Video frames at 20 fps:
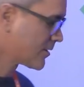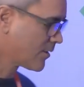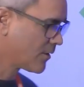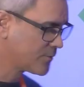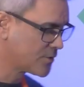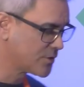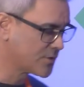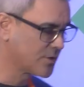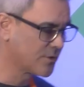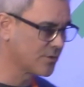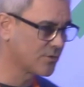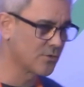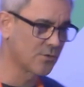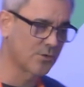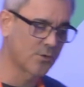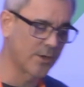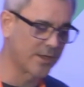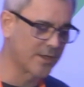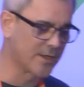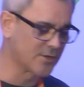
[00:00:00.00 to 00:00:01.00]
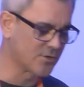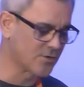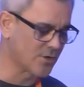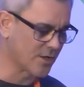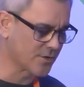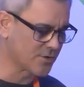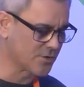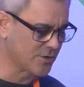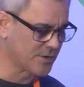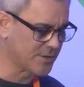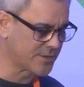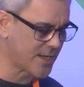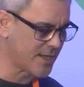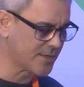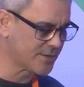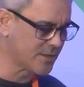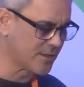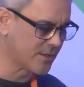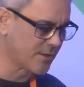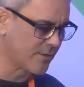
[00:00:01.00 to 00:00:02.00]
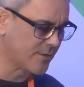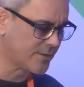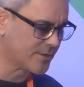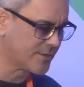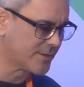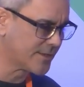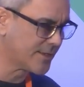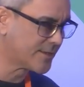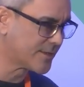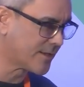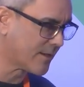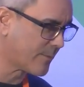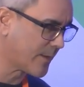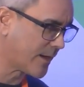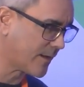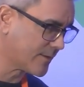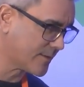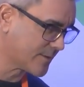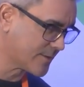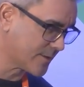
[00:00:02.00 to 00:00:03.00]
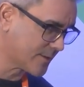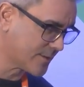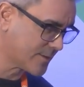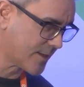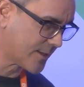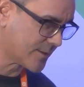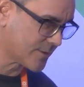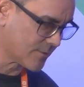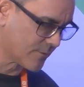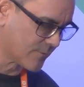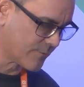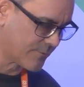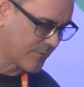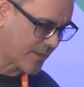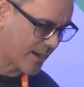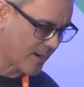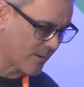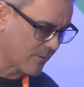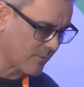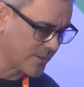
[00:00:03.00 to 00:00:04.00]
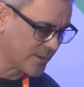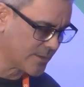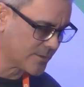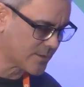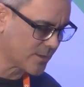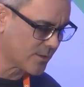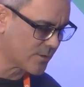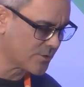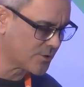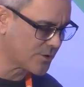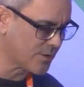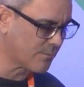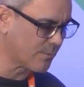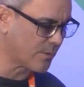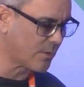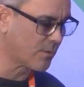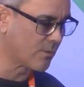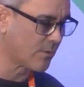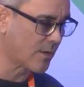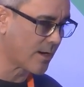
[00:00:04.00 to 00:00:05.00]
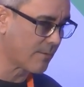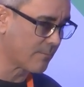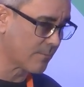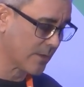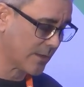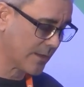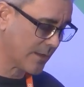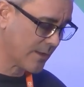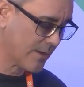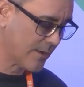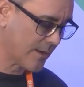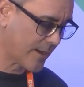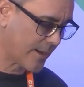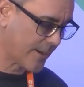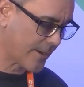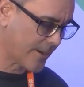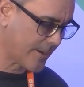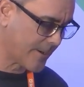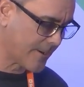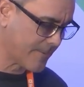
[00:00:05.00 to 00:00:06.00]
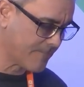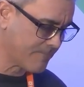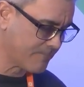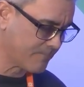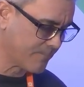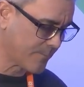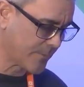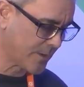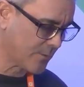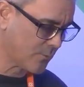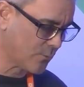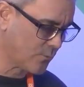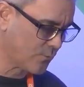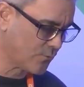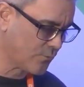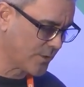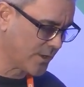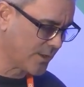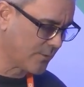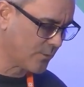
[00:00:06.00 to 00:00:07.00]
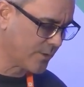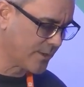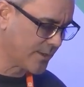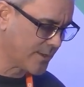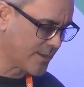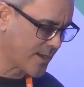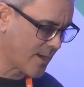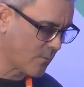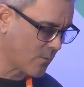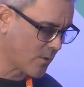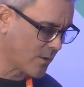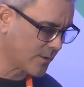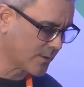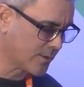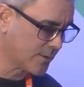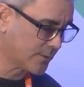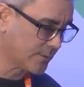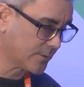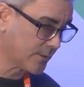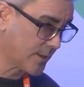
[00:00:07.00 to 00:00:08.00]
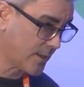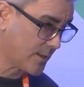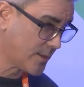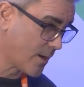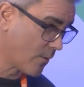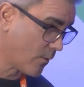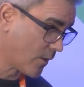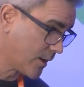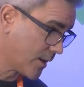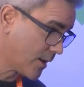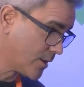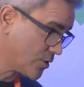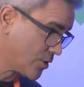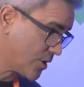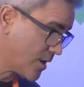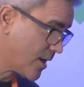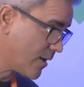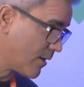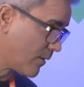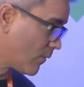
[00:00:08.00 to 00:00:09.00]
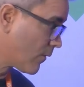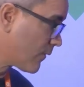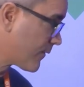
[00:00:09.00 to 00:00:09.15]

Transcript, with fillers: So I'm just going to do a quick introduction because Anne's going to go into detail about the success of our internship program, um, really within network network engineering